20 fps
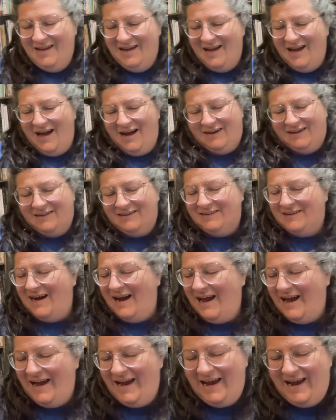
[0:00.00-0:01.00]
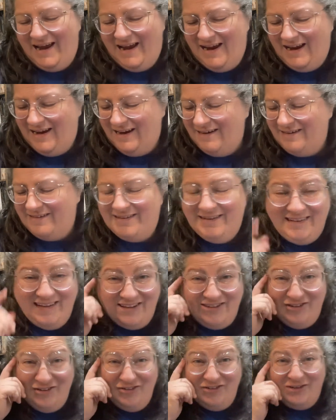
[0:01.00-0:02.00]
All right,
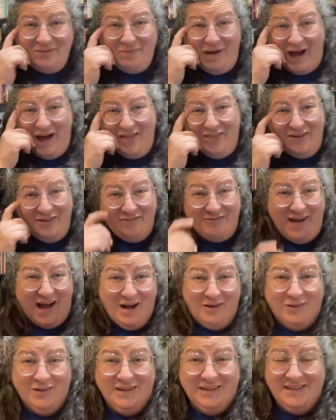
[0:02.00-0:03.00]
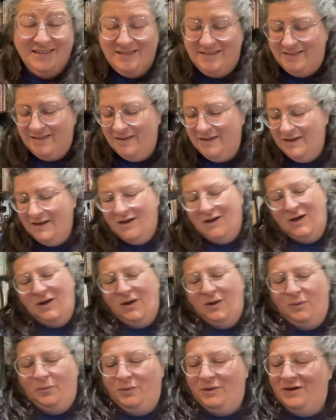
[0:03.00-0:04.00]
let's do some other vowels.
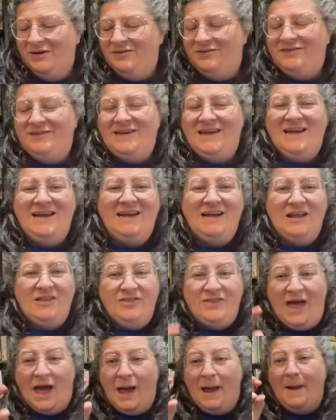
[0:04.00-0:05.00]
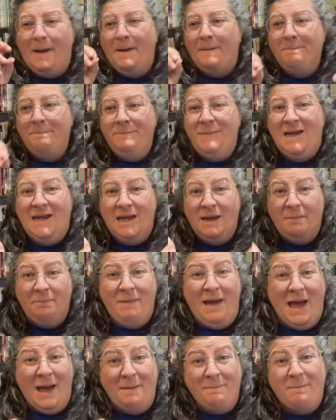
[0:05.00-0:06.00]
We're going to sing the me,
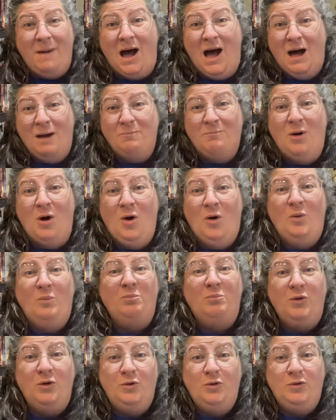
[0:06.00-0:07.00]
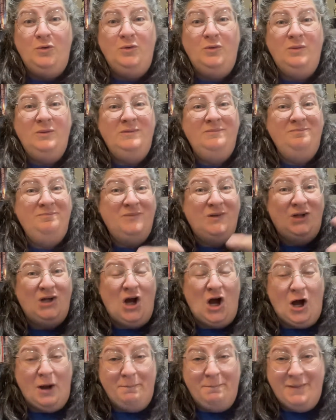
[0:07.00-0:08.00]
me, ma, mo, moo
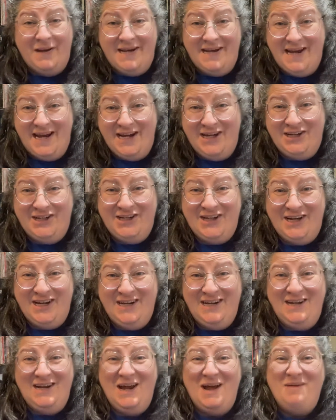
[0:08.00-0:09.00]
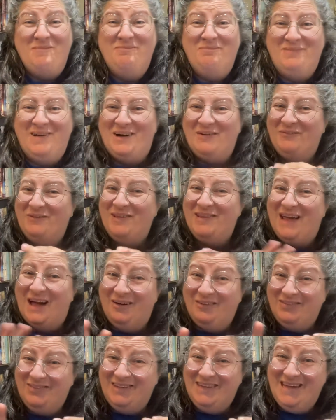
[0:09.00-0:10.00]
combination, but
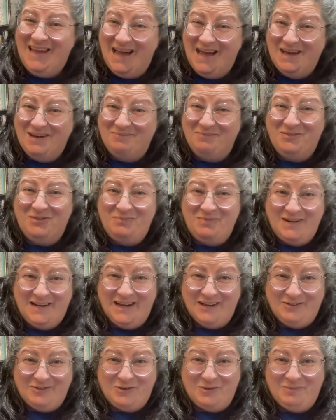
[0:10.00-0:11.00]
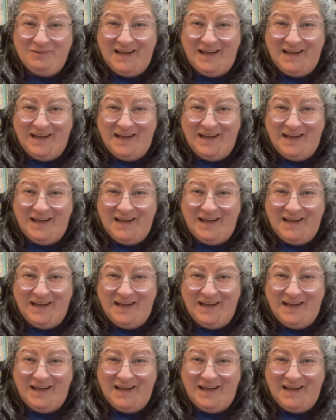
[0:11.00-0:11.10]
without the M's because we're